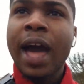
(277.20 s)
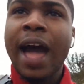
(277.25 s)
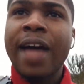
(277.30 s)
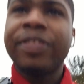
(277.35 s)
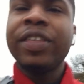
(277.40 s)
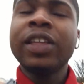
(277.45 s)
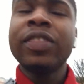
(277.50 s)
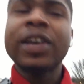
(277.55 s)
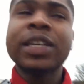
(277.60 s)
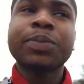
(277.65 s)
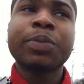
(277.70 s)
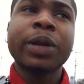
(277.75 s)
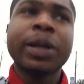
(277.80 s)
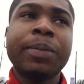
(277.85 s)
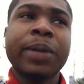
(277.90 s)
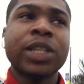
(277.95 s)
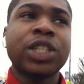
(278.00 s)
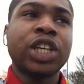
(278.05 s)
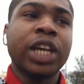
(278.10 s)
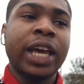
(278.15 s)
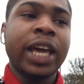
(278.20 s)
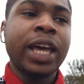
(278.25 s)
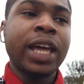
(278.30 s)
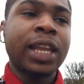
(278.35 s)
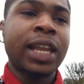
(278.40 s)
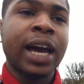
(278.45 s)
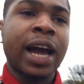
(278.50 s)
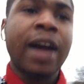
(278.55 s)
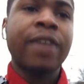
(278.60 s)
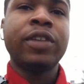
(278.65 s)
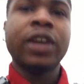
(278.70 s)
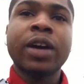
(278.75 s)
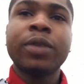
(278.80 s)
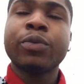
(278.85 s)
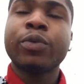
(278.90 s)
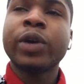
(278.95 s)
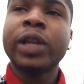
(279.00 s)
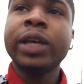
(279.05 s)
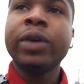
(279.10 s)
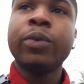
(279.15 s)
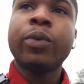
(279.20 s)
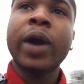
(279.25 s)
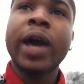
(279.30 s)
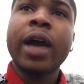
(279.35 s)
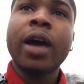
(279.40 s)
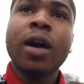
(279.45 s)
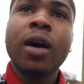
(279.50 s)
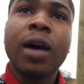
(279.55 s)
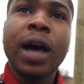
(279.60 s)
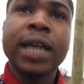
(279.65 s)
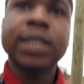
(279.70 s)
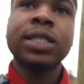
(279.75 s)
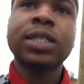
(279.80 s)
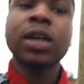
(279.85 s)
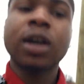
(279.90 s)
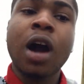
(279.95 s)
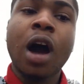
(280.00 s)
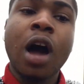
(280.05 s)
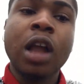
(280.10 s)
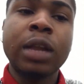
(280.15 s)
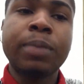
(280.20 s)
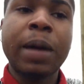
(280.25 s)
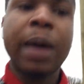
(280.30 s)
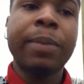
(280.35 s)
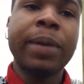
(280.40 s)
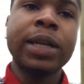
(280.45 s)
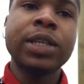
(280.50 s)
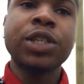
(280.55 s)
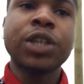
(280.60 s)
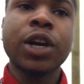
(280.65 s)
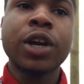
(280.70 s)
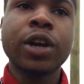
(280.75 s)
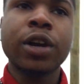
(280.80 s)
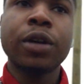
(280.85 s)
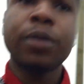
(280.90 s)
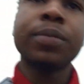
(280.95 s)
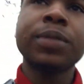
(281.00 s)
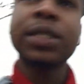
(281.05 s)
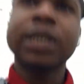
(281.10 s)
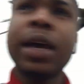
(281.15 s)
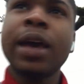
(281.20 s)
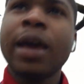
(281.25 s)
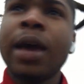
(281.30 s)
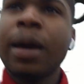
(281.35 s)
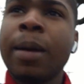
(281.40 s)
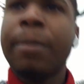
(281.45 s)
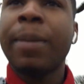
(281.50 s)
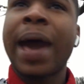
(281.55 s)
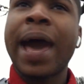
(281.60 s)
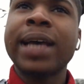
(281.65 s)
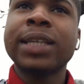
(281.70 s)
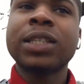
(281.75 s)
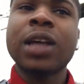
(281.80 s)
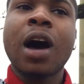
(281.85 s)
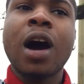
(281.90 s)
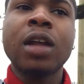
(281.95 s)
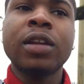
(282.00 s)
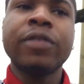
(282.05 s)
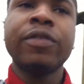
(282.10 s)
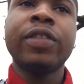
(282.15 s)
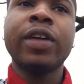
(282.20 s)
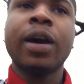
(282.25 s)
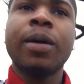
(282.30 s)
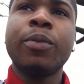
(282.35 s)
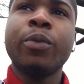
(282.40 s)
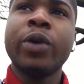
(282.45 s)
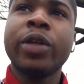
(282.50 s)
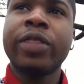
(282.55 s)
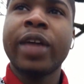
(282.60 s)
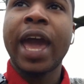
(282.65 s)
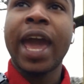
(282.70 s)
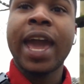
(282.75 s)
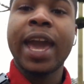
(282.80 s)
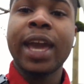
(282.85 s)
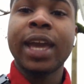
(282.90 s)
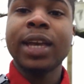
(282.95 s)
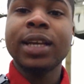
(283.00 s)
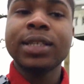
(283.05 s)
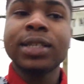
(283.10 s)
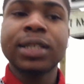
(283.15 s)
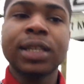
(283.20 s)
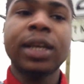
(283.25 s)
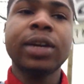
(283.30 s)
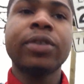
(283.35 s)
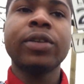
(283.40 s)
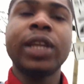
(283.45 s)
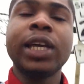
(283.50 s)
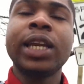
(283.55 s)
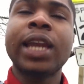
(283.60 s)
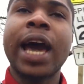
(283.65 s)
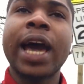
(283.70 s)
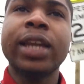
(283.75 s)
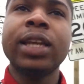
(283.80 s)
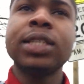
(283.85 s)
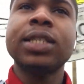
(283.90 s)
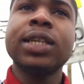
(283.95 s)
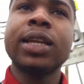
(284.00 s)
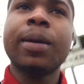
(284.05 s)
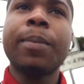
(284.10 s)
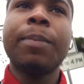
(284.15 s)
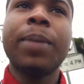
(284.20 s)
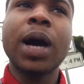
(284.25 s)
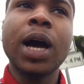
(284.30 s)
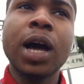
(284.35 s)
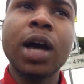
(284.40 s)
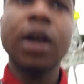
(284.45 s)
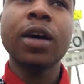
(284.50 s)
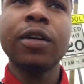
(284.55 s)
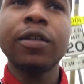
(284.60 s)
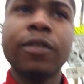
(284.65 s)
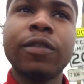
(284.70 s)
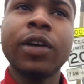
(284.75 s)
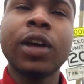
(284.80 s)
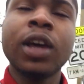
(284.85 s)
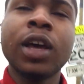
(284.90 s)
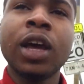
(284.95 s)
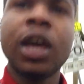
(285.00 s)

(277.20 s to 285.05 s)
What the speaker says: think that's pretty much it. Like, I've done really well. I took all of my midterms, passed all of them with A's, literally 90s and above.